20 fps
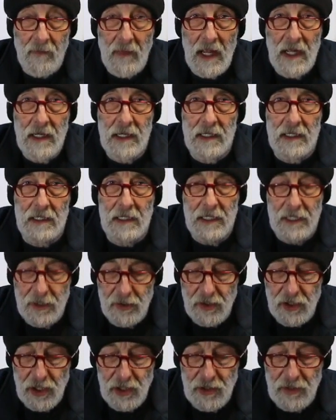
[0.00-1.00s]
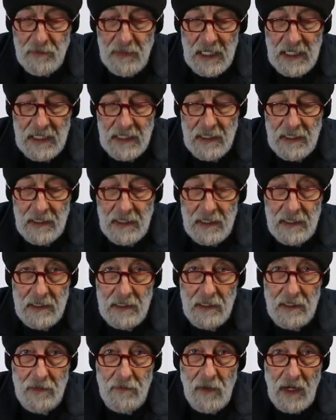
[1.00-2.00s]
YouTube
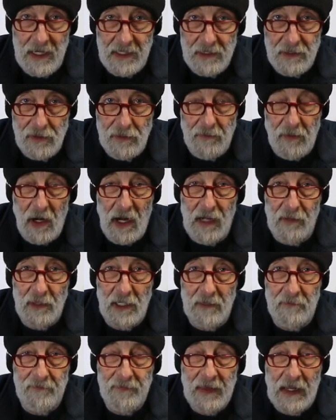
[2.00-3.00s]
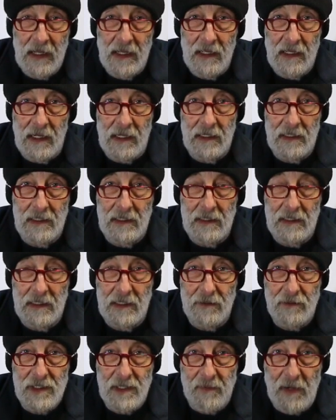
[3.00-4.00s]
ran into a problem.
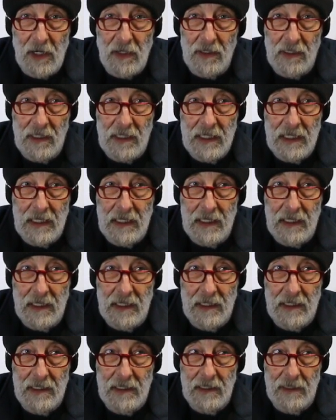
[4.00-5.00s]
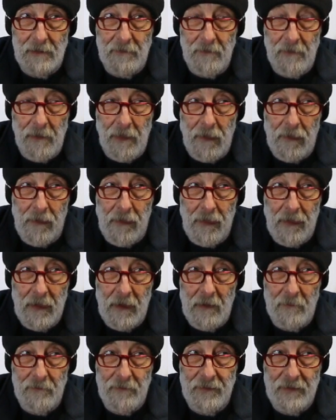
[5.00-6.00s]
It was apparently an
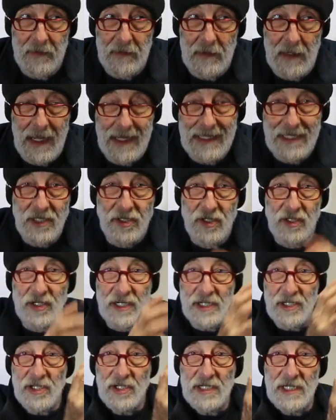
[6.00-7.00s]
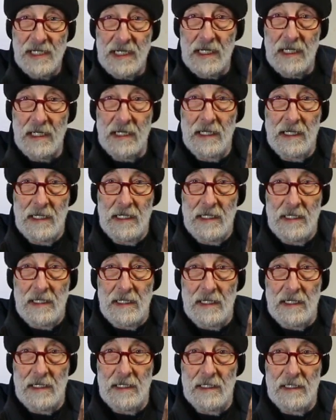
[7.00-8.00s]
existing
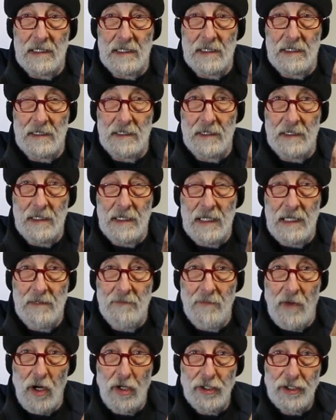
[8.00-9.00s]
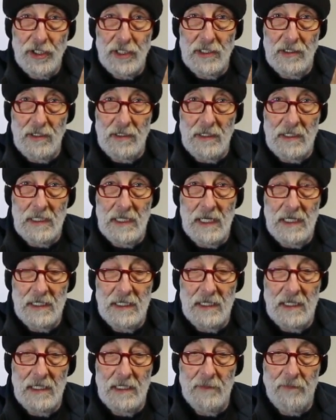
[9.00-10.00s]
emotional
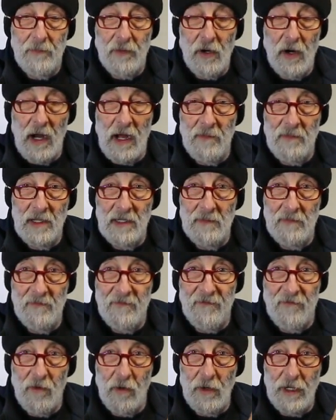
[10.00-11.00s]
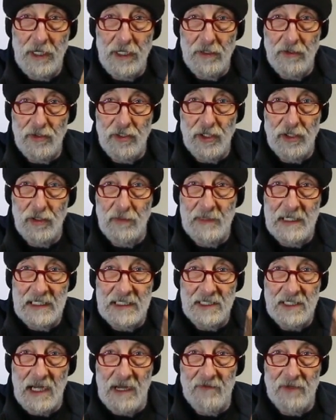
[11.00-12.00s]
problem for YouTube and
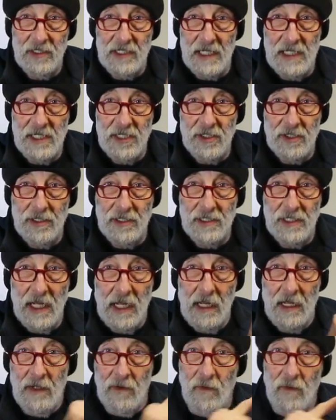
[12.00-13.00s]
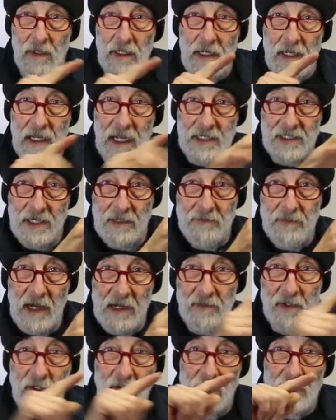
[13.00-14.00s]
its advertisers, as a
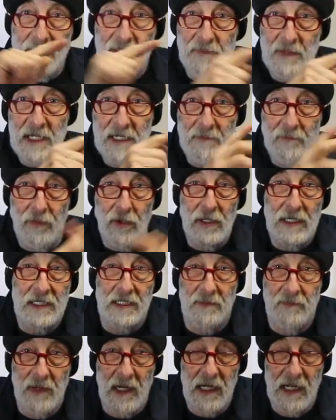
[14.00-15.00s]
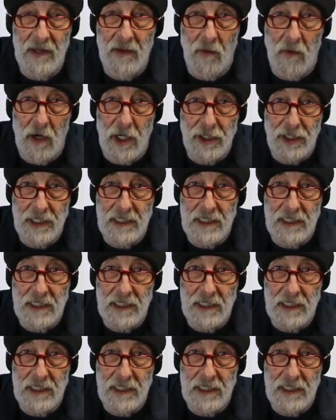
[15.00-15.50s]
bubble was pinpricked by the Wall